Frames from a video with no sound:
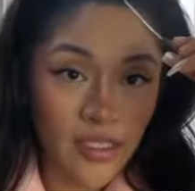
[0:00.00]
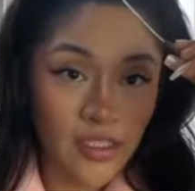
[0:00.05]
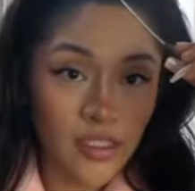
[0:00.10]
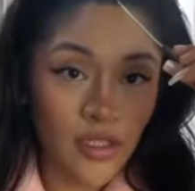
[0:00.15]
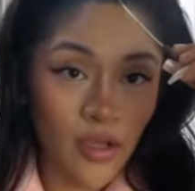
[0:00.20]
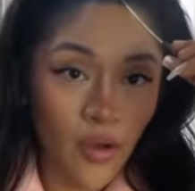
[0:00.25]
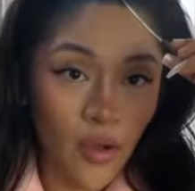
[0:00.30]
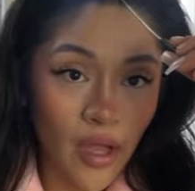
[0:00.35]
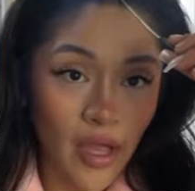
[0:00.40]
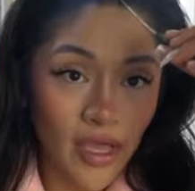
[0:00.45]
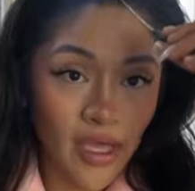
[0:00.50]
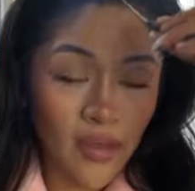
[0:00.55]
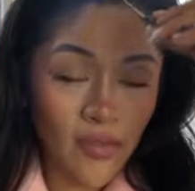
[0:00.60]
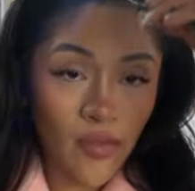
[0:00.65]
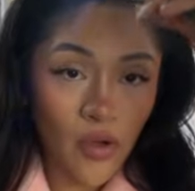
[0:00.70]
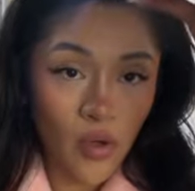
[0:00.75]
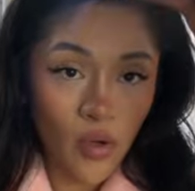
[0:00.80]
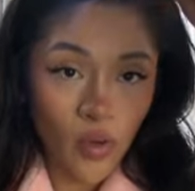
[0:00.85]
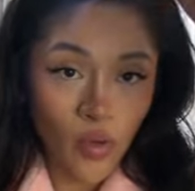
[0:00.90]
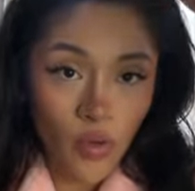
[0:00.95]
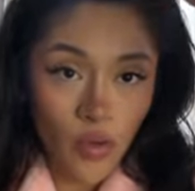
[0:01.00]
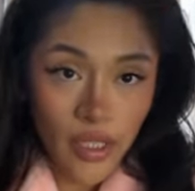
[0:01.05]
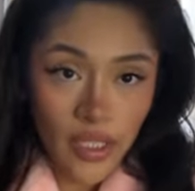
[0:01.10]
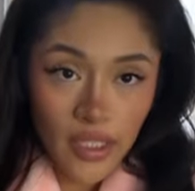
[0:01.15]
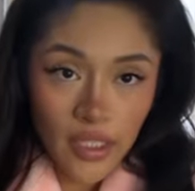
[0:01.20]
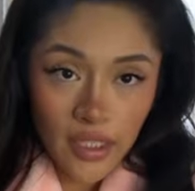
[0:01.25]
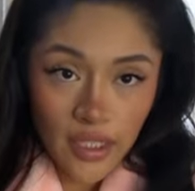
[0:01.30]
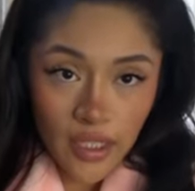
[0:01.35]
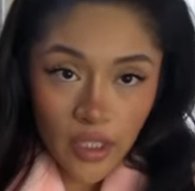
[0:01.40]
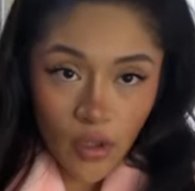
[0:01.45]
so I am
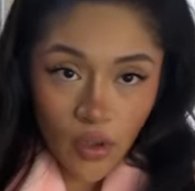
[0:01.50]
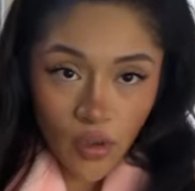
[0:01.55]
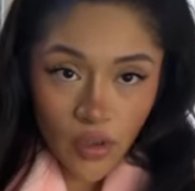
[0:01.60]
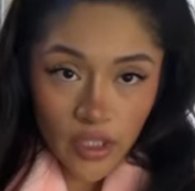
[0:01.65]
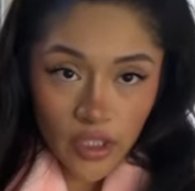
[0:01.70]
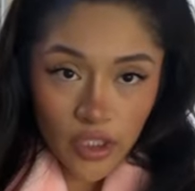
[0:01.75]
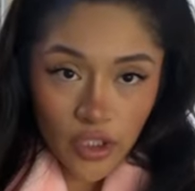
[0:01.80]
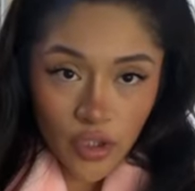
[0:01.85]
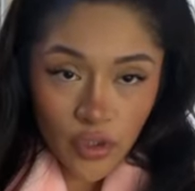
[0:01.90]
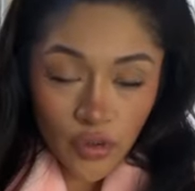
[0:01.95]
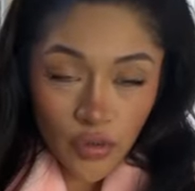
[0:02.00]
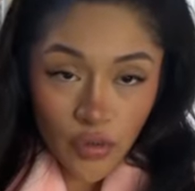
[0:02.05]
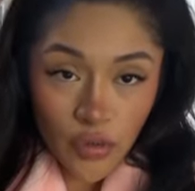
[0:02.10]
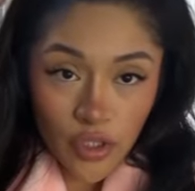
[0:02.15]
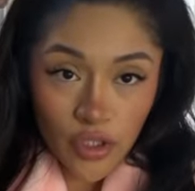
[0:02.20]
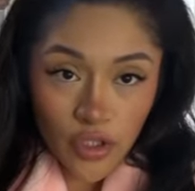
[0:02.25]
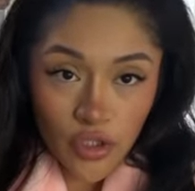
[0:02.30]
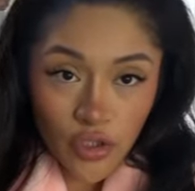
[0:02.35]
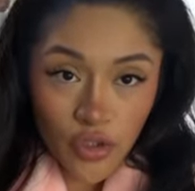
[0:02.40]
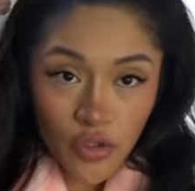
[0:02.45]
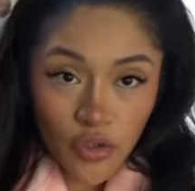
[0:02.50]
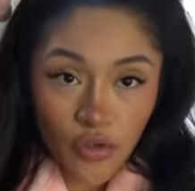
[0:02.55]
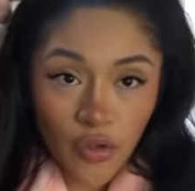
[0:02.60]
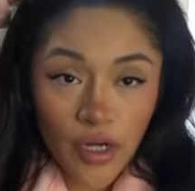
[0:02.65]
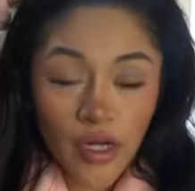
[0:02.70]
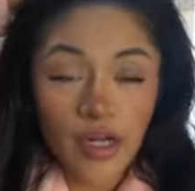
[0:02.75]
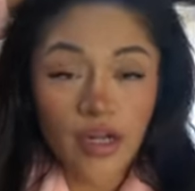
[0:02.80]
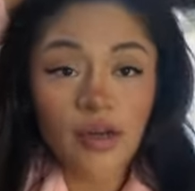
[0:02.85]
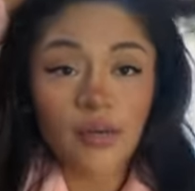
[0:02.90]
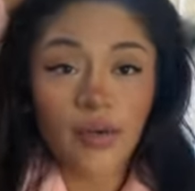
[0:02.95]
quickly going to
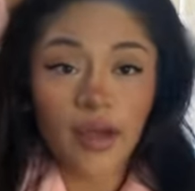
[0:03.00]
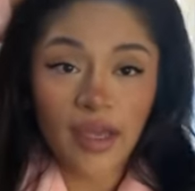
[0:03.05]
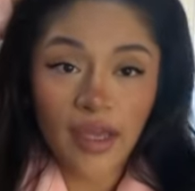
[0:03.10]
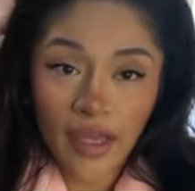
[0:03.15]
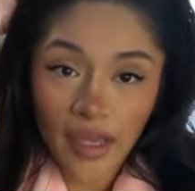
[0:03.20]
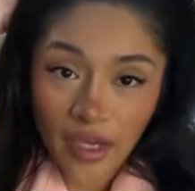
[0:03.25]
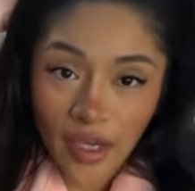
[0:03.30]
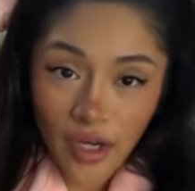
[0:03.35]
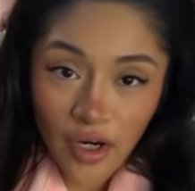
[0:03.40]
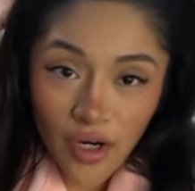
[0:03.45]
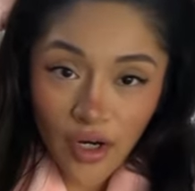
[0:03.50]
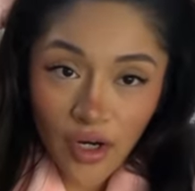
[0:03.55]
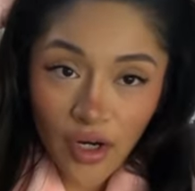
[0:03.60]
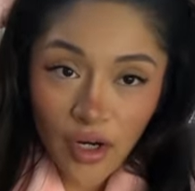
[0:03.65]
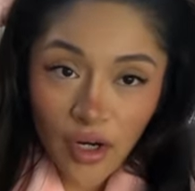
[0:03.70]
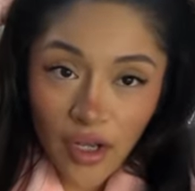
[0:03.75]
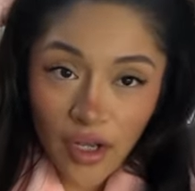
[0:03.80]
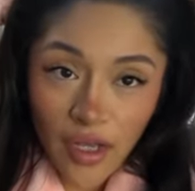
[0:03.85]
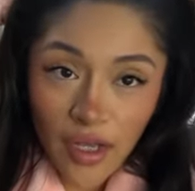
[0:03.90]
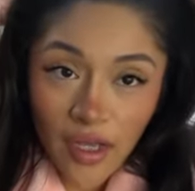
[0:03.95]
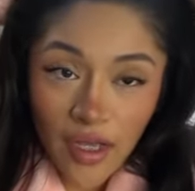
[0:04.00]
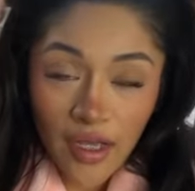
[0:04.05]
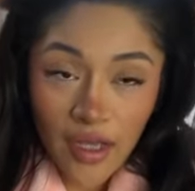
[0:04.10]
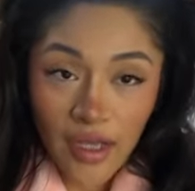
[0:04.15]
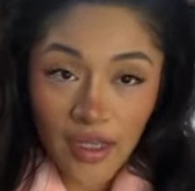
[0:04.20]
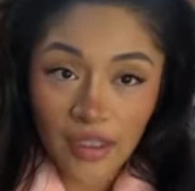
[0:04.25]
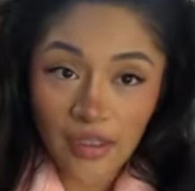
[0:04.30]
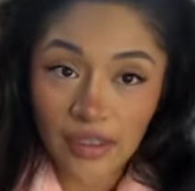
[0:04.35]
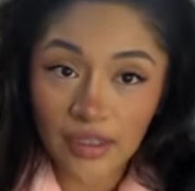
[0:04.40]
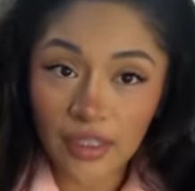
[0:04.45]
straighten my hair.
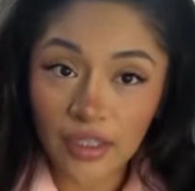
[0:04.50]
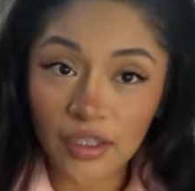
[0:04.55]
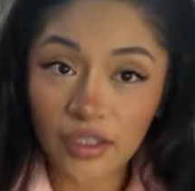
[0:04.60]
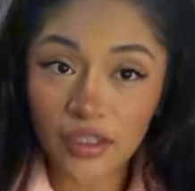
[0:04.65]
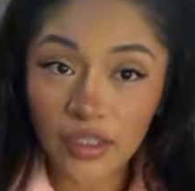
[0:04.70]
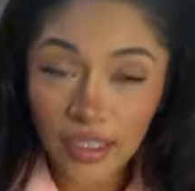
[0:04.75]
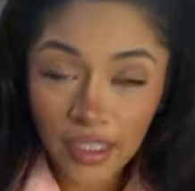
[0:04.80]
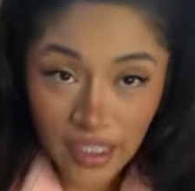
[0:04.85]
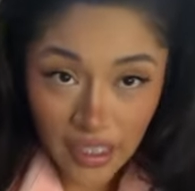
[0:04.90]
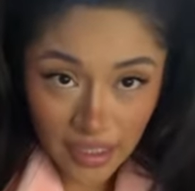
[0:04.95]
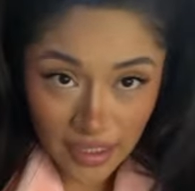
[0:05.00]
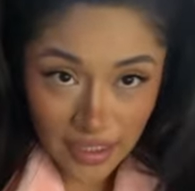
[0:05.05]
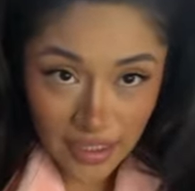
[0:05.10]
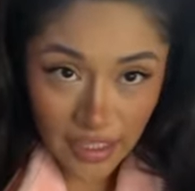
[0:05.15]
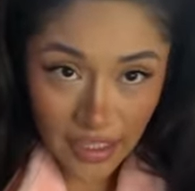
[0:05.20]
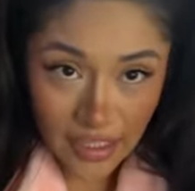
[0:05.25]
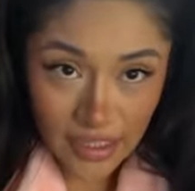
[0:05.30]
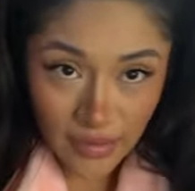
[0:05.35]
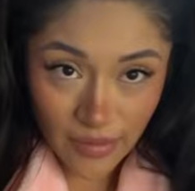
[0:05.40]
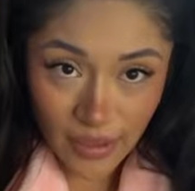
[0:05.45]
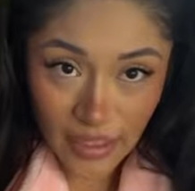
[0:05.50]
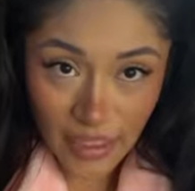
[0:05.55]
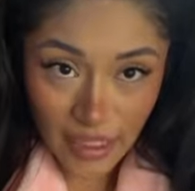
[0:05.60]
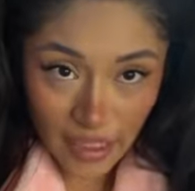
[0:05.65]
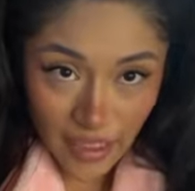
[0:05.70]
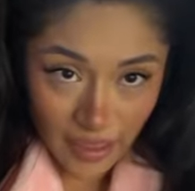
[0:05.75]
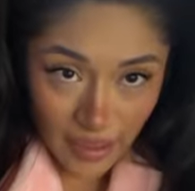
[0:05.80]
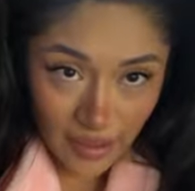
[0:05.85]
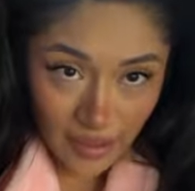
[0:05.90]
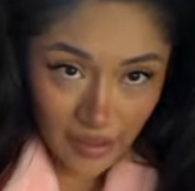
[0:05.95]
Literally, it takes me
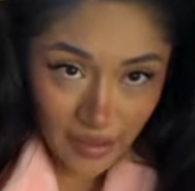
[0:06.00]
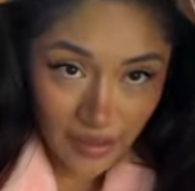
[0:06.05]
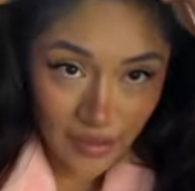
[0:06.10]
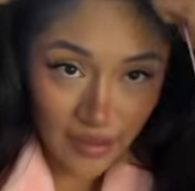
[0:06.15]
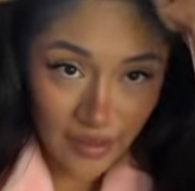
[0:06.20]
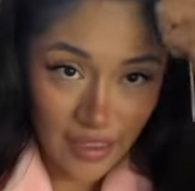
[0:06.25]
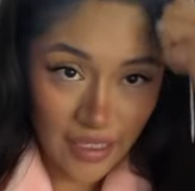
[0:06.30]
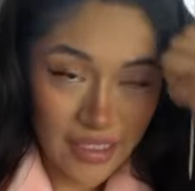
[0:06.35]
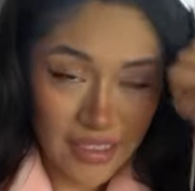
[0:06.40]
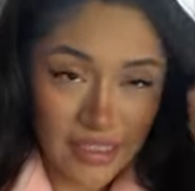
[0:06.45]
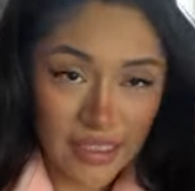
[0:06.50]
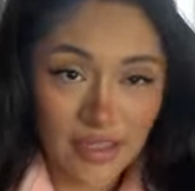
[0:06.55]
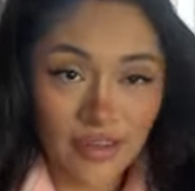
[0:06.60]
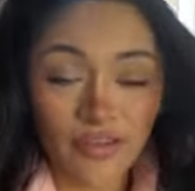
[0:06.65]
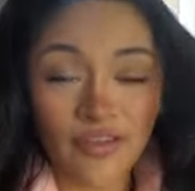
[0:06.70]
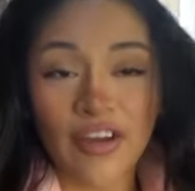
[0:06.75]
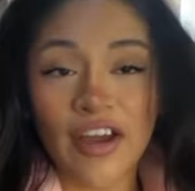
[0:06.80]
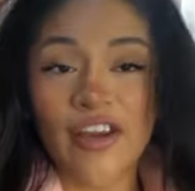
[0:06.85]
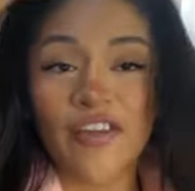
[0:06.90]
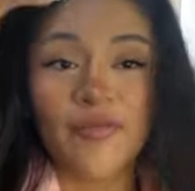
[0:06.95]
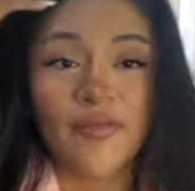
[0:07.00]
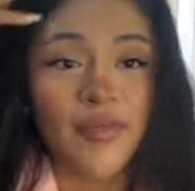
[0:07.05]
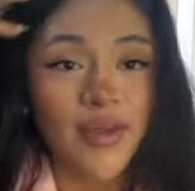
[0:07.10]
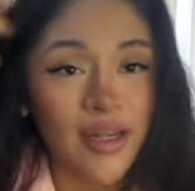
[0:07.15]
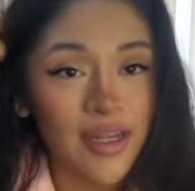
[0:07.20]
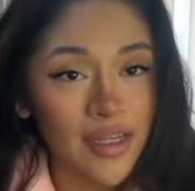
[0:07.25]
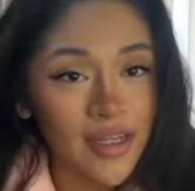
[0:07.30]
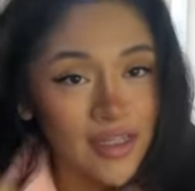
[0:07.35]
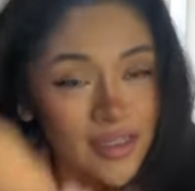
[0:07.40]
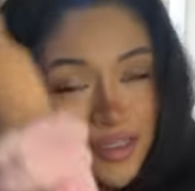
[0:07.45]
like less than 5
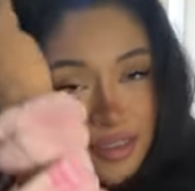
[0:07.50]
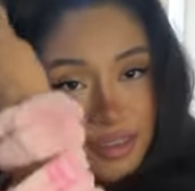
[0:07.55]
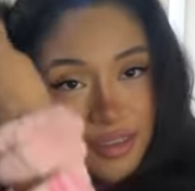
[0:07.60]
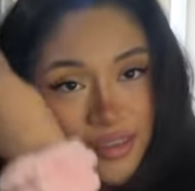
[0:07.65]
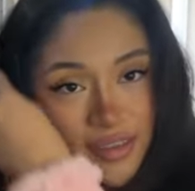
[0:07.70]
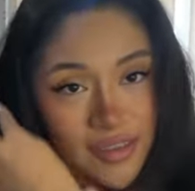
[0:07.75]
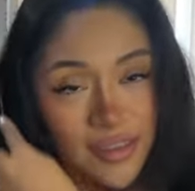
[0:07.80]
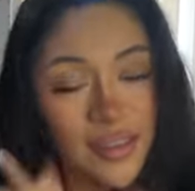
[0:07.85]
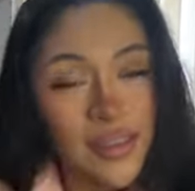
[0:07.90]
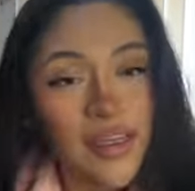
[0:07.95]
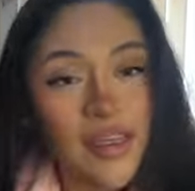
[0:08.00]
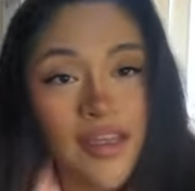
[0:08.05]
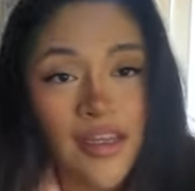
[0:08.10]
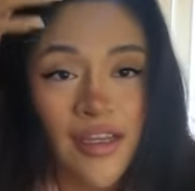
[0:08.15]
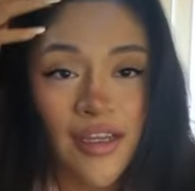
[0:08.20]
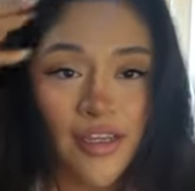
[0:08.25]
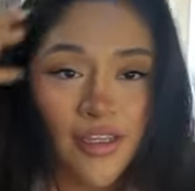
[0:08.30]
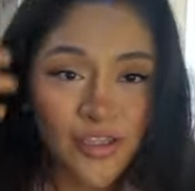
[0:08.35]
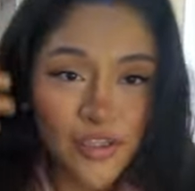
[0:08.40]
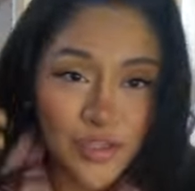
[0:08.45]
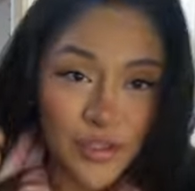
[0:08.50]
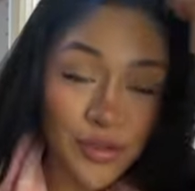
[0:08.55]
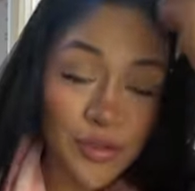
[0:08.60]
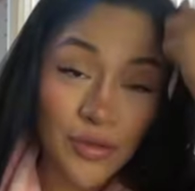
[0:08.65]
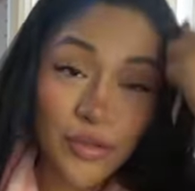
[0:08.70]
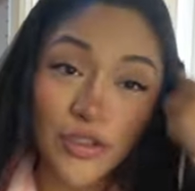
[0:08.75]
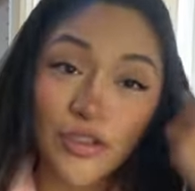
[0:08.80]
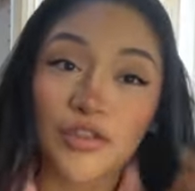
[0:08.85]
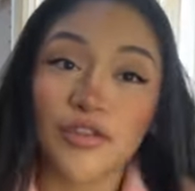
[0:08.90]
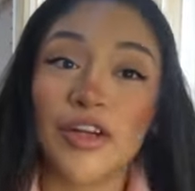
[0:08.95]
minutes to
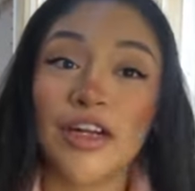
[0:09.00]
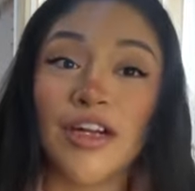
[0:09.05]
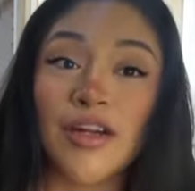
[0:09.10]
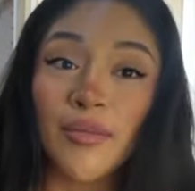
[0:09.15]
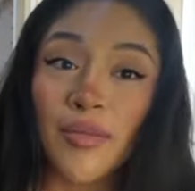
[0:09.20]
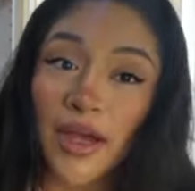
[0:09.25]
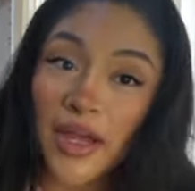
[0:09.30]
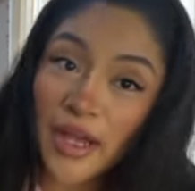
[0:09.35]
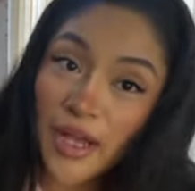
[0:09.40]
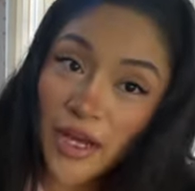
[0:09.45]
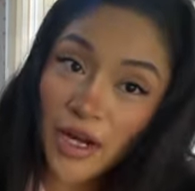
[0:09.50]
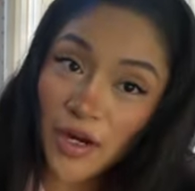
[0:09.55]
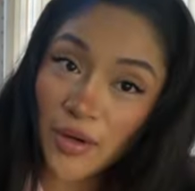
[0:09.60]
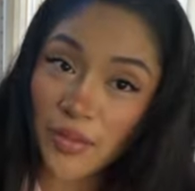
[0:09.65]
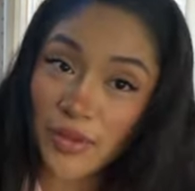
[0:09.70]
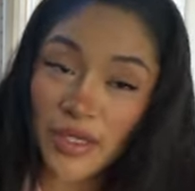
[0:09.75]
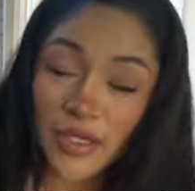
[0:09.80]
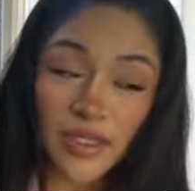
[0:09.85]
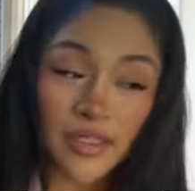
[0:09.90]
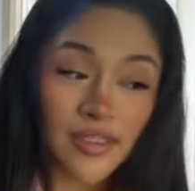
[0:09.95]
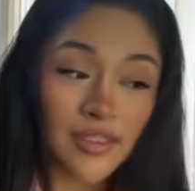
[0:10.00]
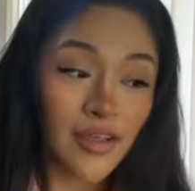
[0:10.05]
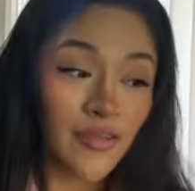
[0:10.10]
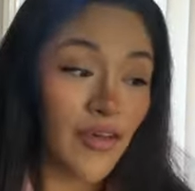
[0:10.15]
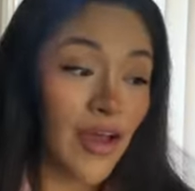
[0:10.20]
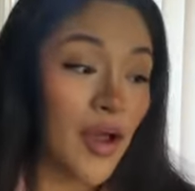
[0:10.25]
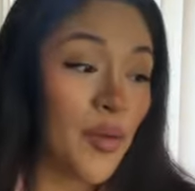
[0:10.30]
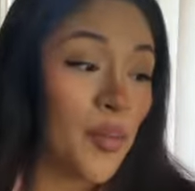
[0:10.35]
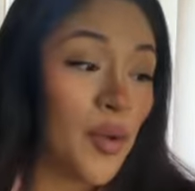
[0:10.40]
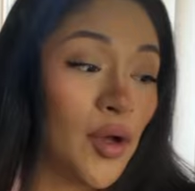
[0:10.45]
straighten my hair because of
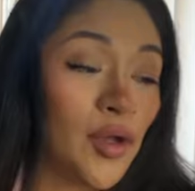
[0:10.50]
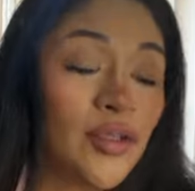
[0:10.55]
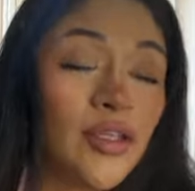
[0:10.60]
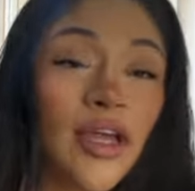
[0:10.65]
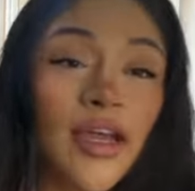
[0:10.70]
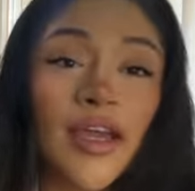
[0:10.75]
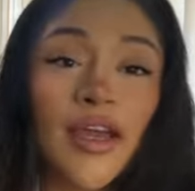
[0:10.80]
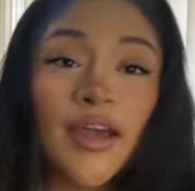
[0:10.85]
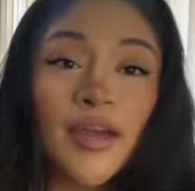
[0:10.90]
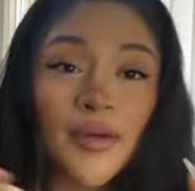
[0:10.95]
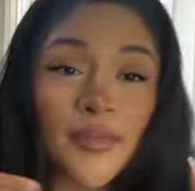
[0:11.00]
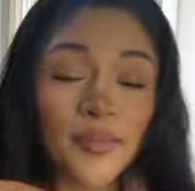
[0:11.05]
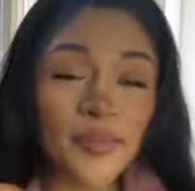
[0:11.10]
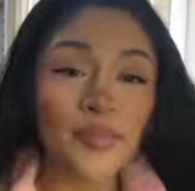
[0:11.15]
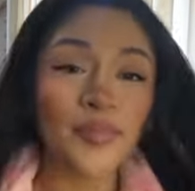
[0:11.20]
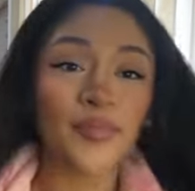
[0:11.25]
how bald I am.